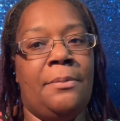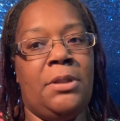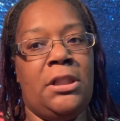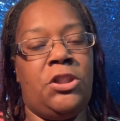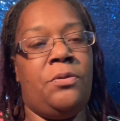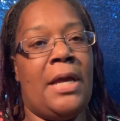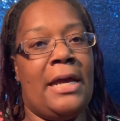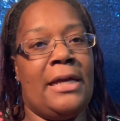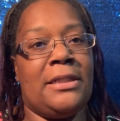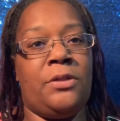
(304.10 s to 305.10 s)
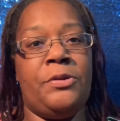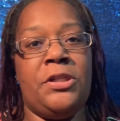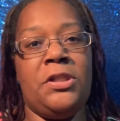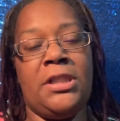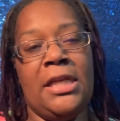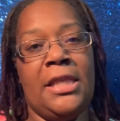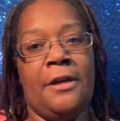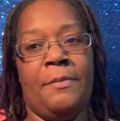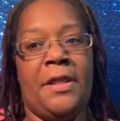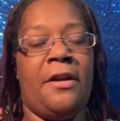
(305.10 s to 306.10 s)
something to ask when you see
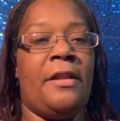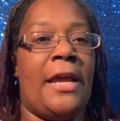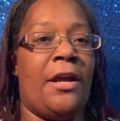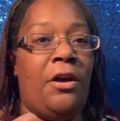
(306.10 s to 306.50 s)
them and they're like,